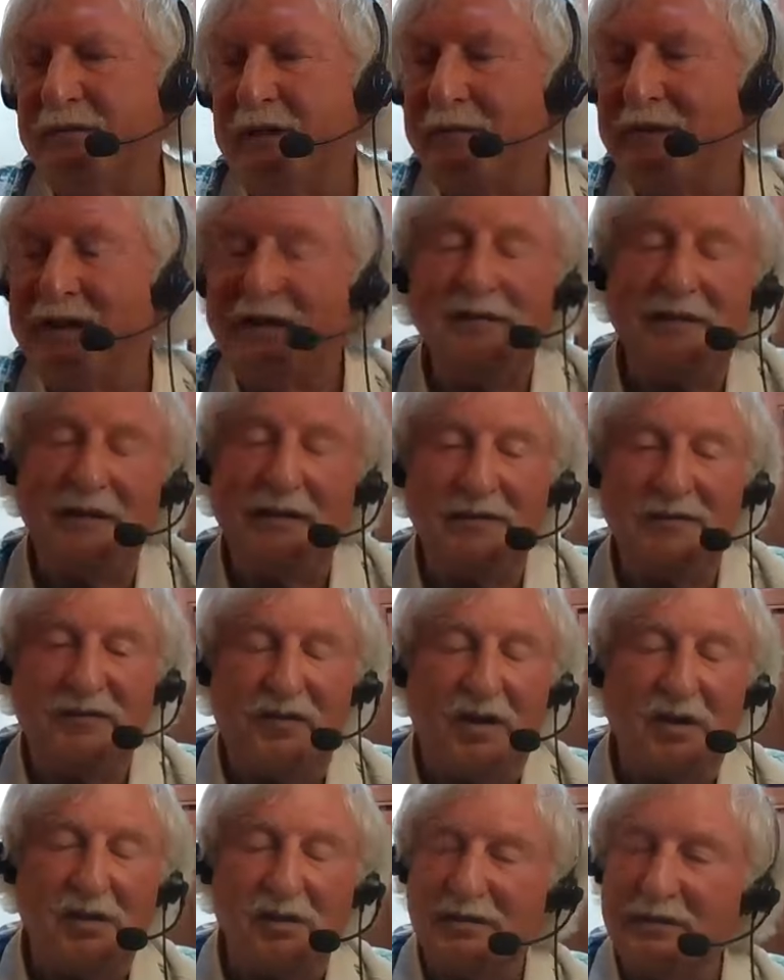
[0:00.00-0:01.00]
I'm not saying it's
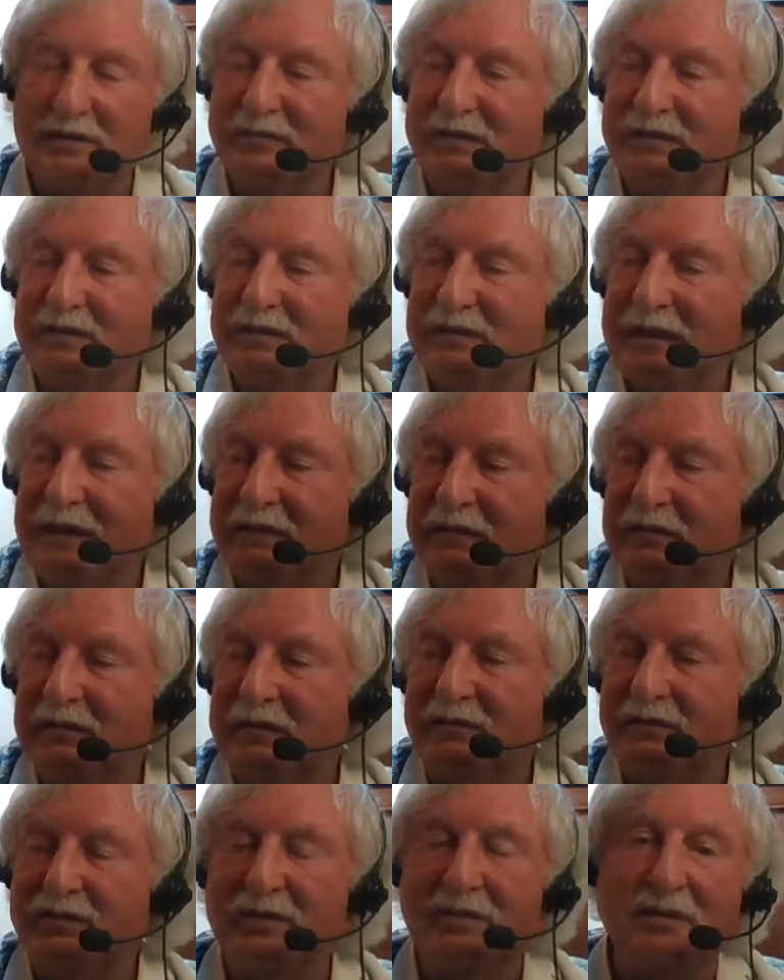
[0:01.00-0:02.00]
false. I'm just not
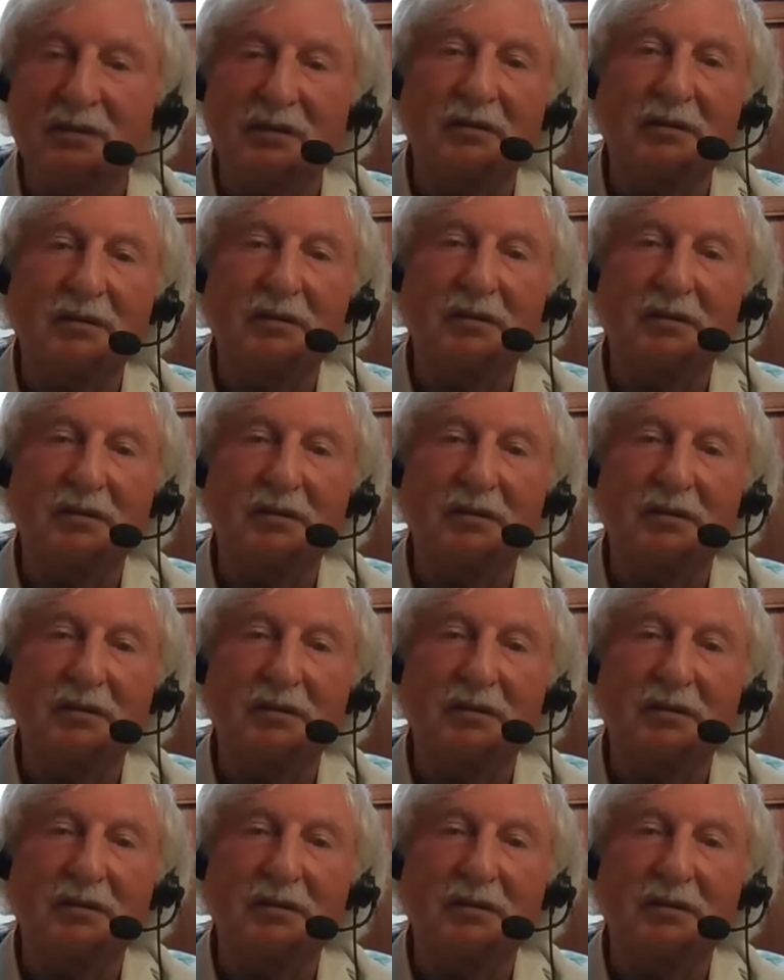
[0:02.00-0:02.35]
interested.